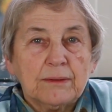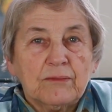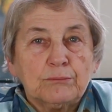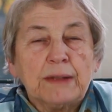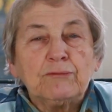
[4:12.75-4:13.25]

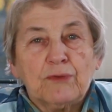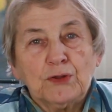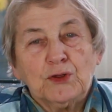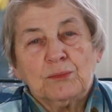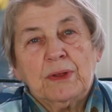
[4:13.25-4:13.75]
blood
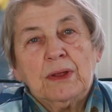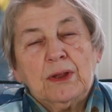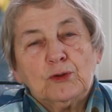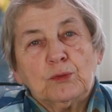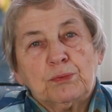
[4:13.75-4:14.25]
volume
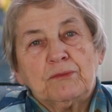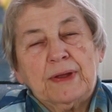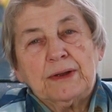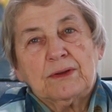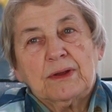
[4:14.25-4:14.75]
to
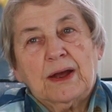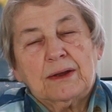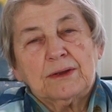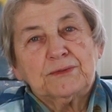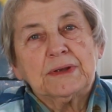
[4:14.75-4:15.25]
prevent
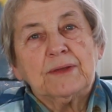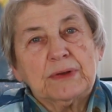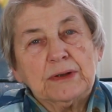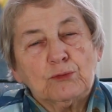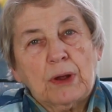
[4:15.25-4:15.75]
a
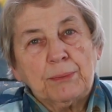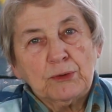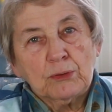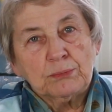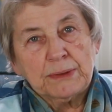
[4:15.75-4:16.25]
significant drop
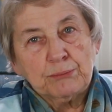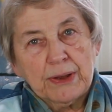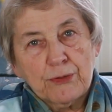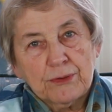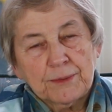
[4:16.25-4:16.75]
in her blood
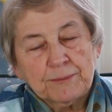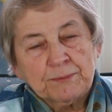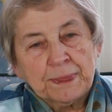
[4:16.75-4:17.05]
pressure.